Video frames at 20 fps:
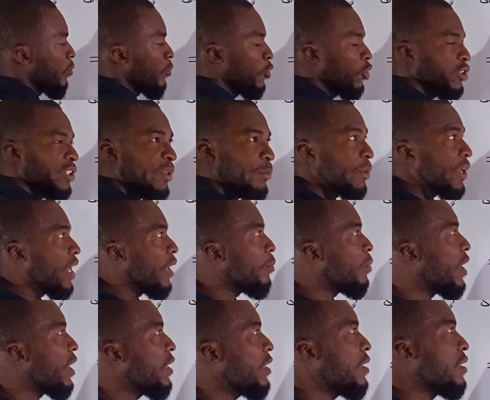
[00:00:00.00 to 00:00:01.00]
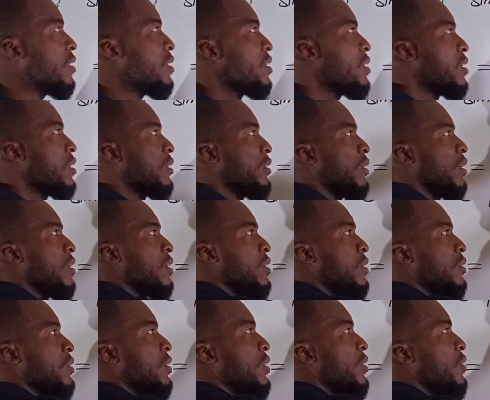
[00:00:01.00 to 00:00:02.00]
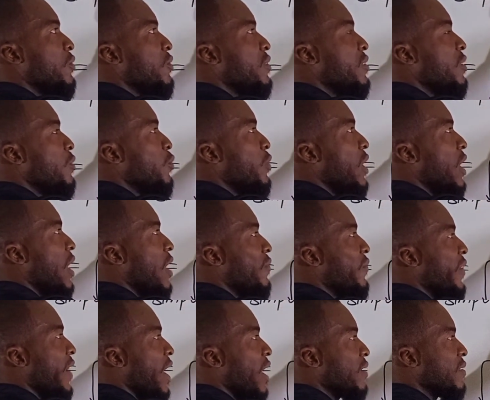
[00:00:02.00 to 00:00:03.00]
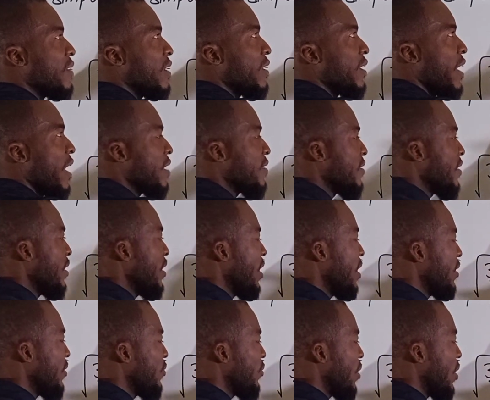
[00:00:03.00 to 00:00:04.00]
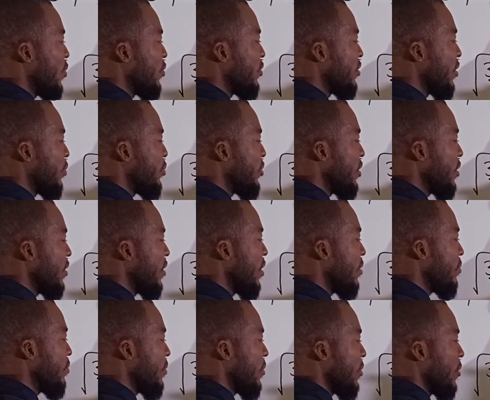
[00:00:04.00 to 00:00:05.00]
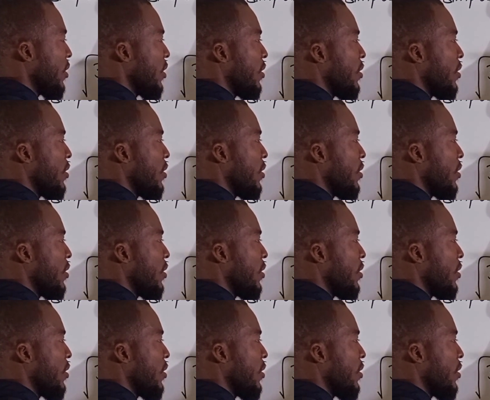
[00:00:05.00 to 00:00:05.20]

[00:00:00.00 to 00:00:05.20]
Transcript: multiply by you see we have x and x here so I will separate them